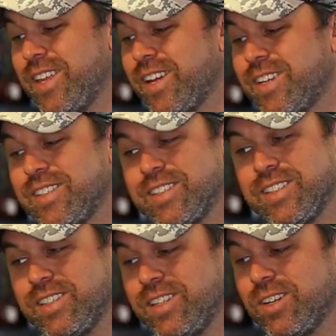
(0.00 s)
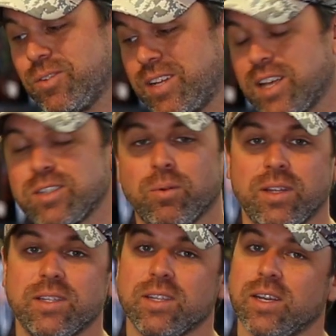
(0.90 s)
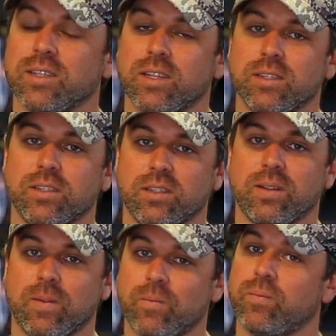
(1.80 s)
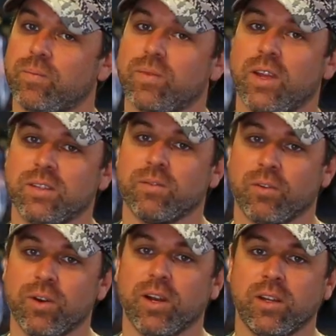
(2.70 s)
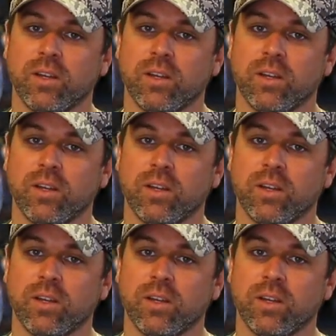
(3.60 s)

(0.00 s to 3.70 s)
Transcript: think, you know, test one of these things, it's for real.